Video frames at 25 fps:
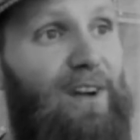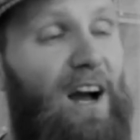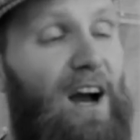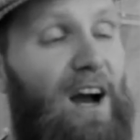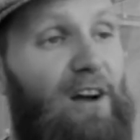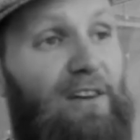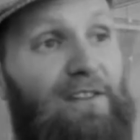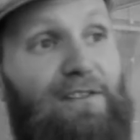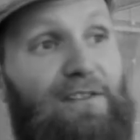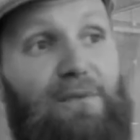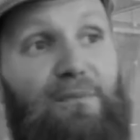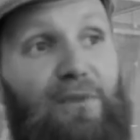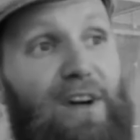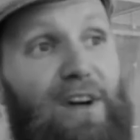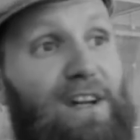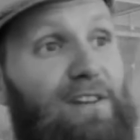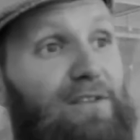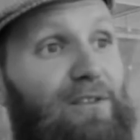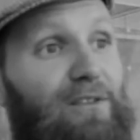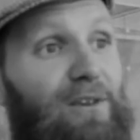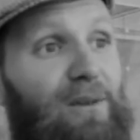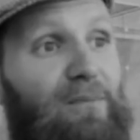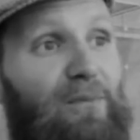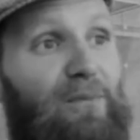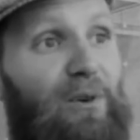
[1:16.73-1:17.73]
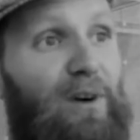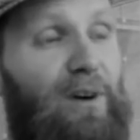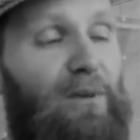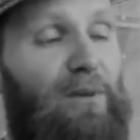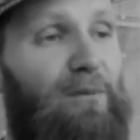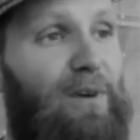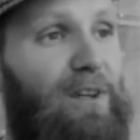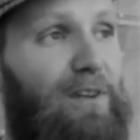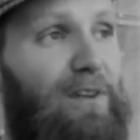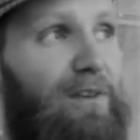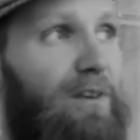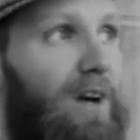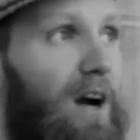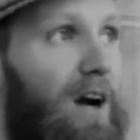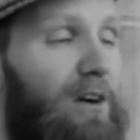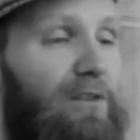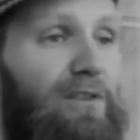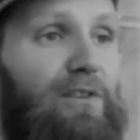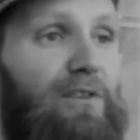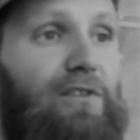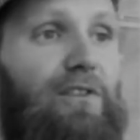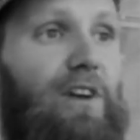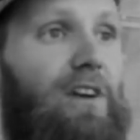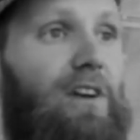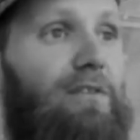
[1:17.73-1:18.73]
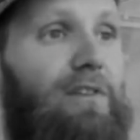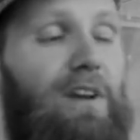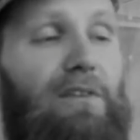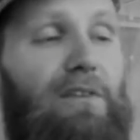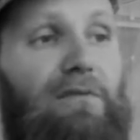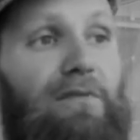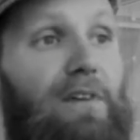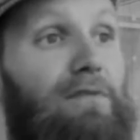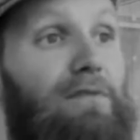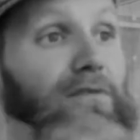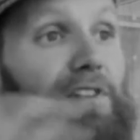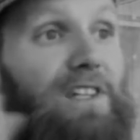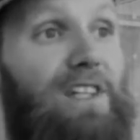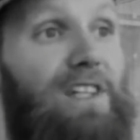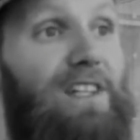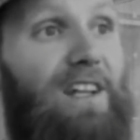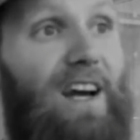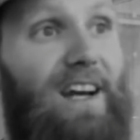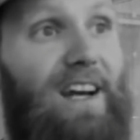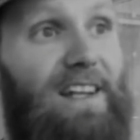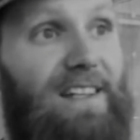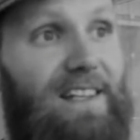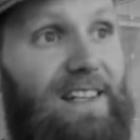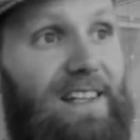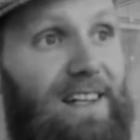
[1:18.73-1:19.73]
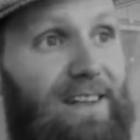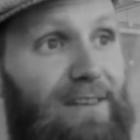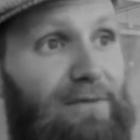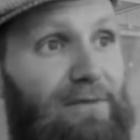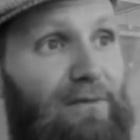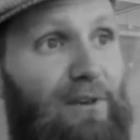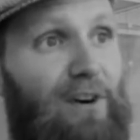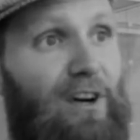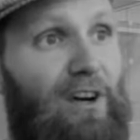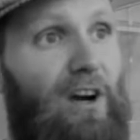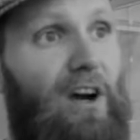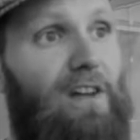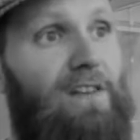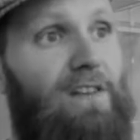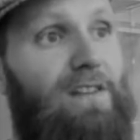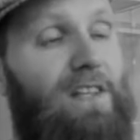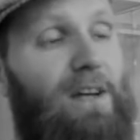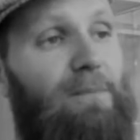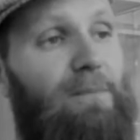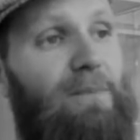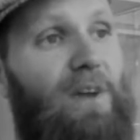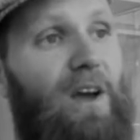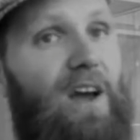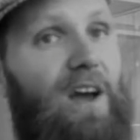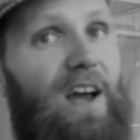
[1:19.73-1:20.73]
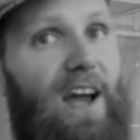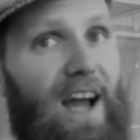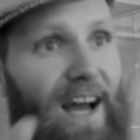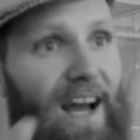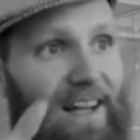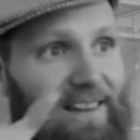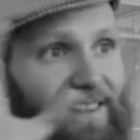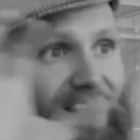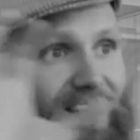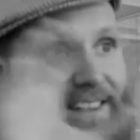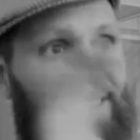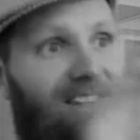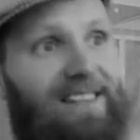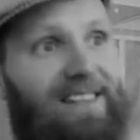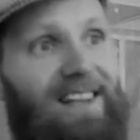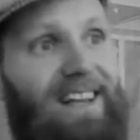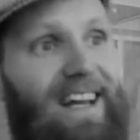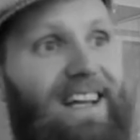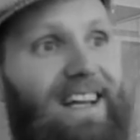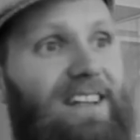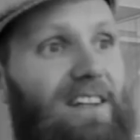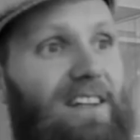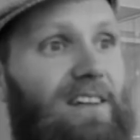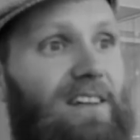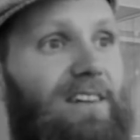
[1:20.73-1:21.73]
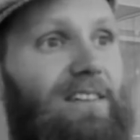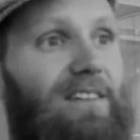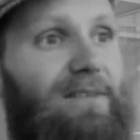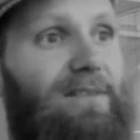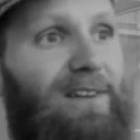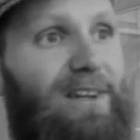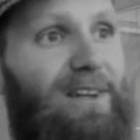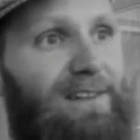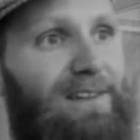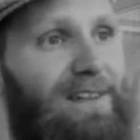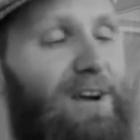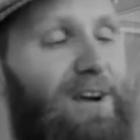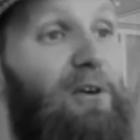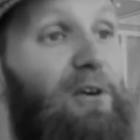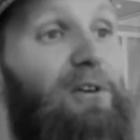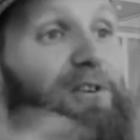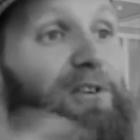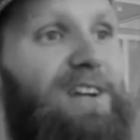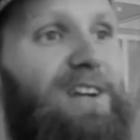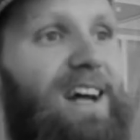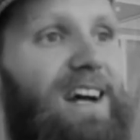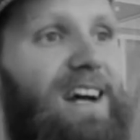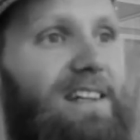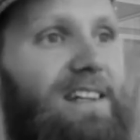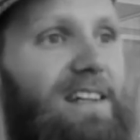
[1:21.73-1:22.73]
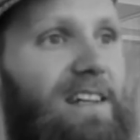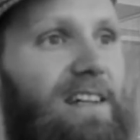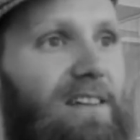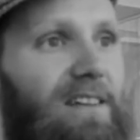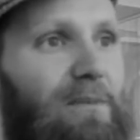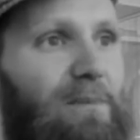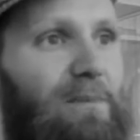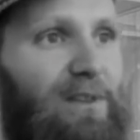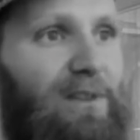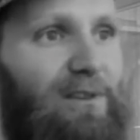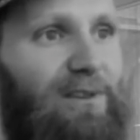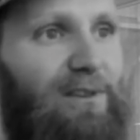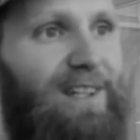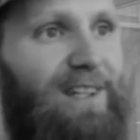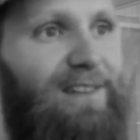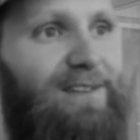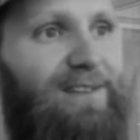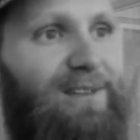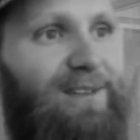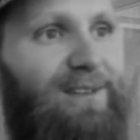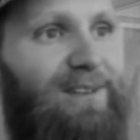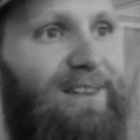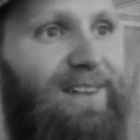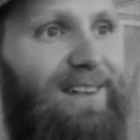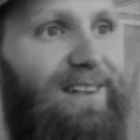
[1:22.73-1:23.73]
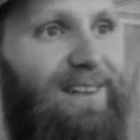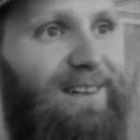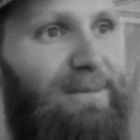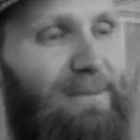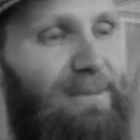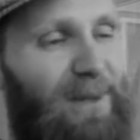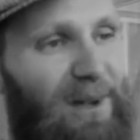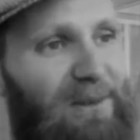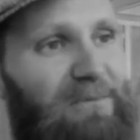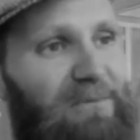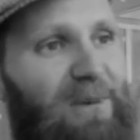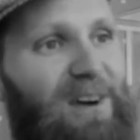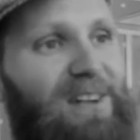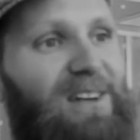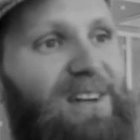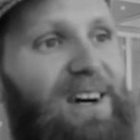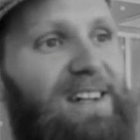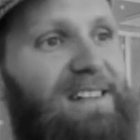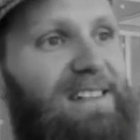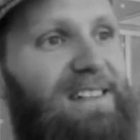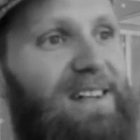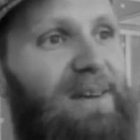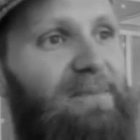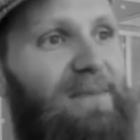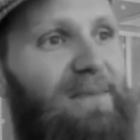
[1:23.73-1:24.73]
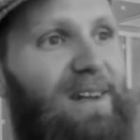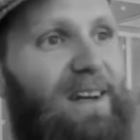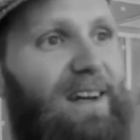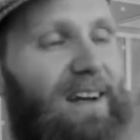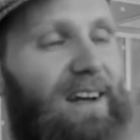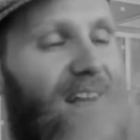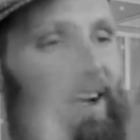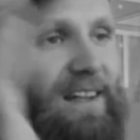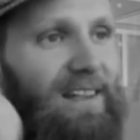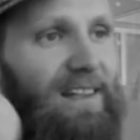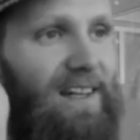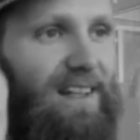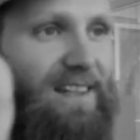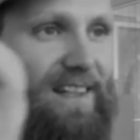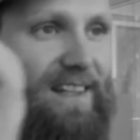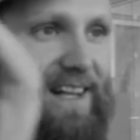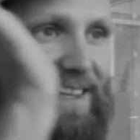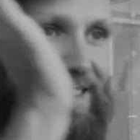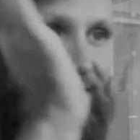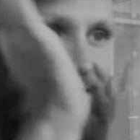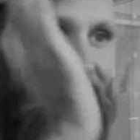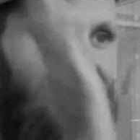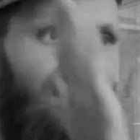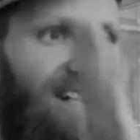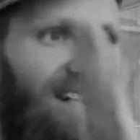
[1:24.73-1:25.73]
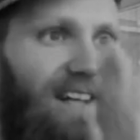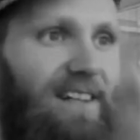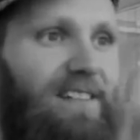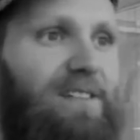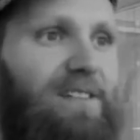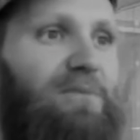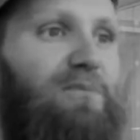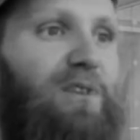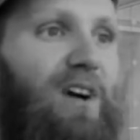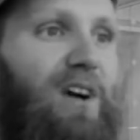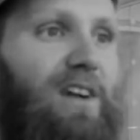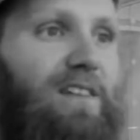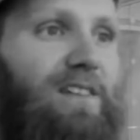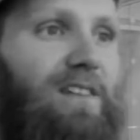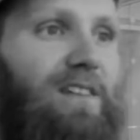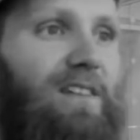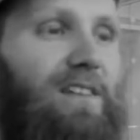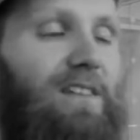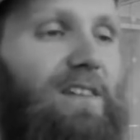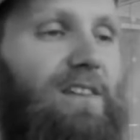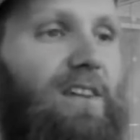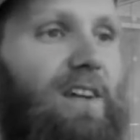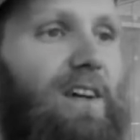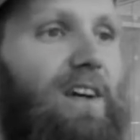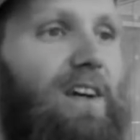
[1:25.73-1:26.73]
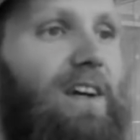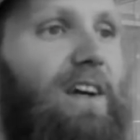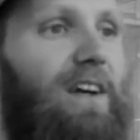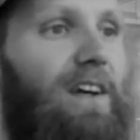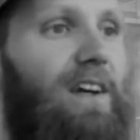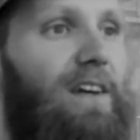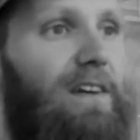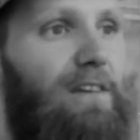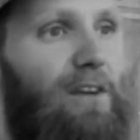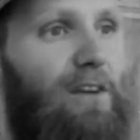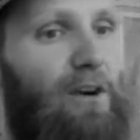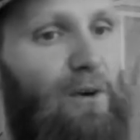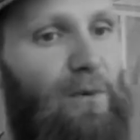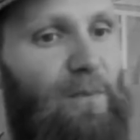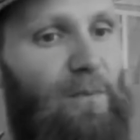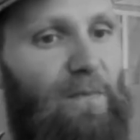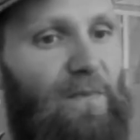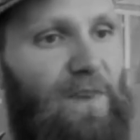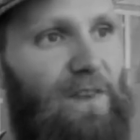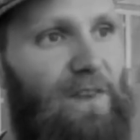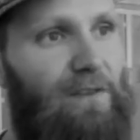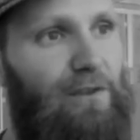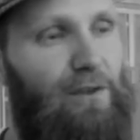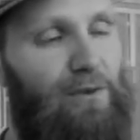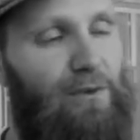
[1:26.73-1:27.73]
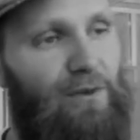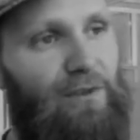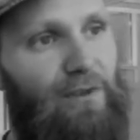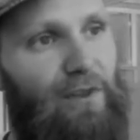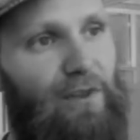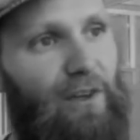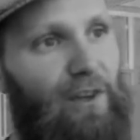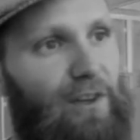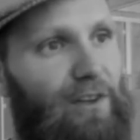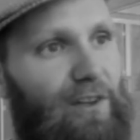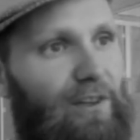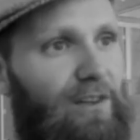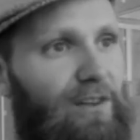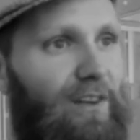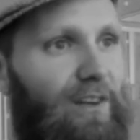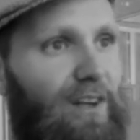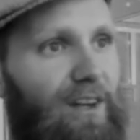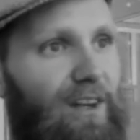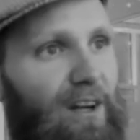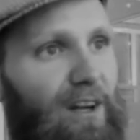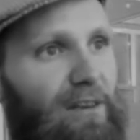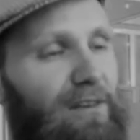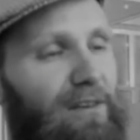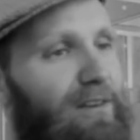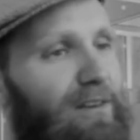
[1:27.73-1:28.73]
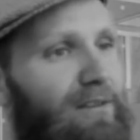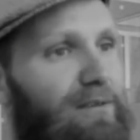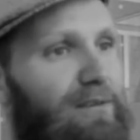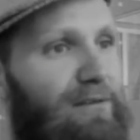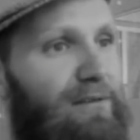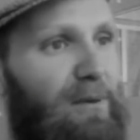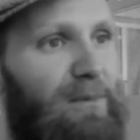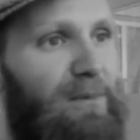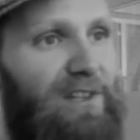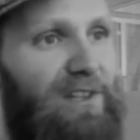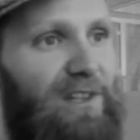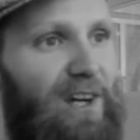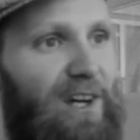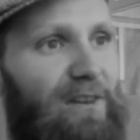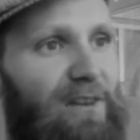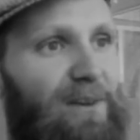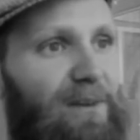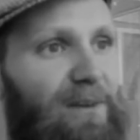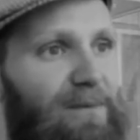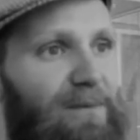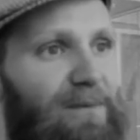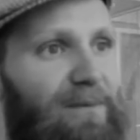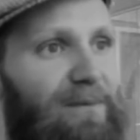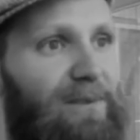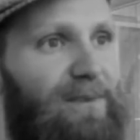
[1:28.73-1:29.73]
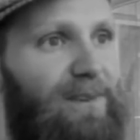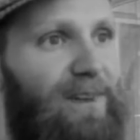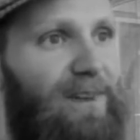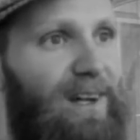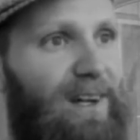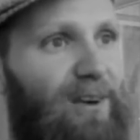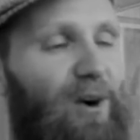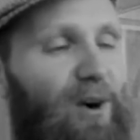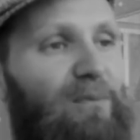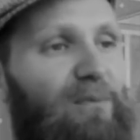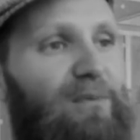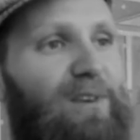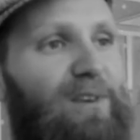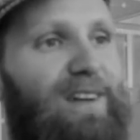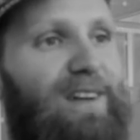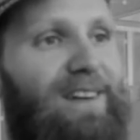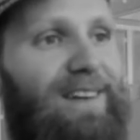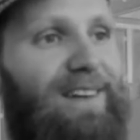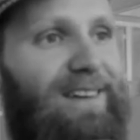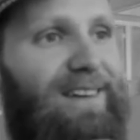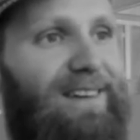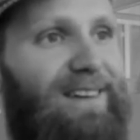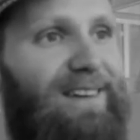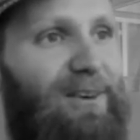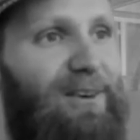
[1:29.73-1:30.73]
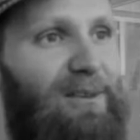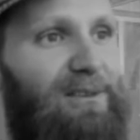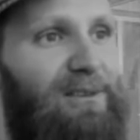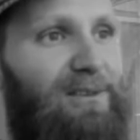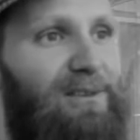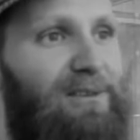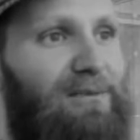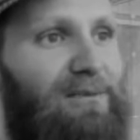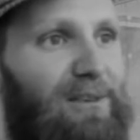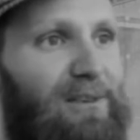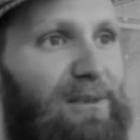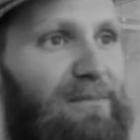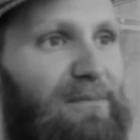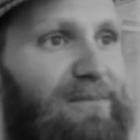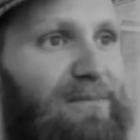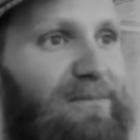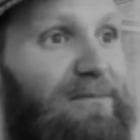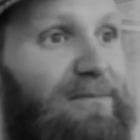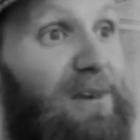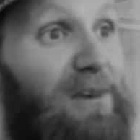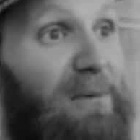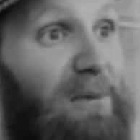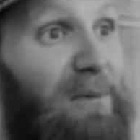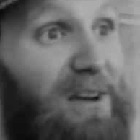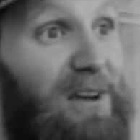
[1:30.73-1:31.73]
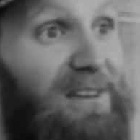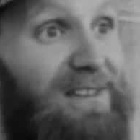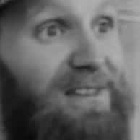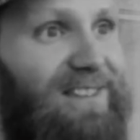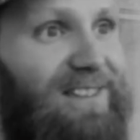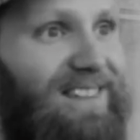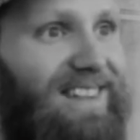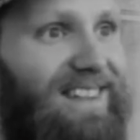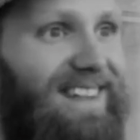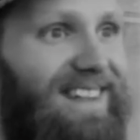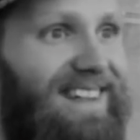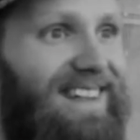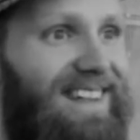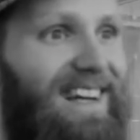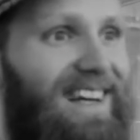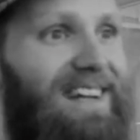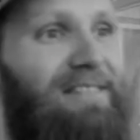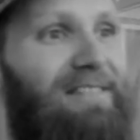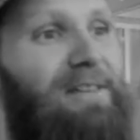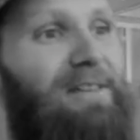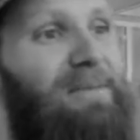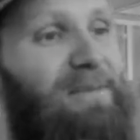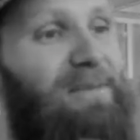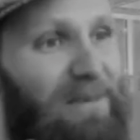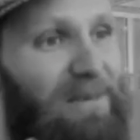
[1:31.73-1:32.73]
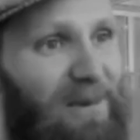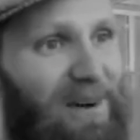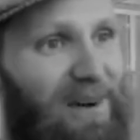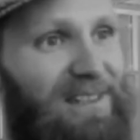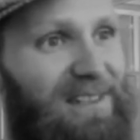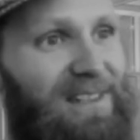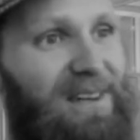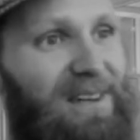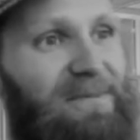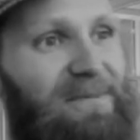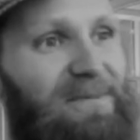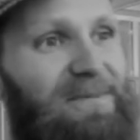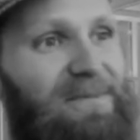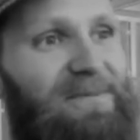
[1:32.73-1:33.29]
How does a brainstorm work? How do you generate 15 ideas for a concept and then select it? Because they're all good ideas, but you need to build one concept, and then that's the selection process. So the students learned a lot from each other, and hopefully also from us and from the workshop.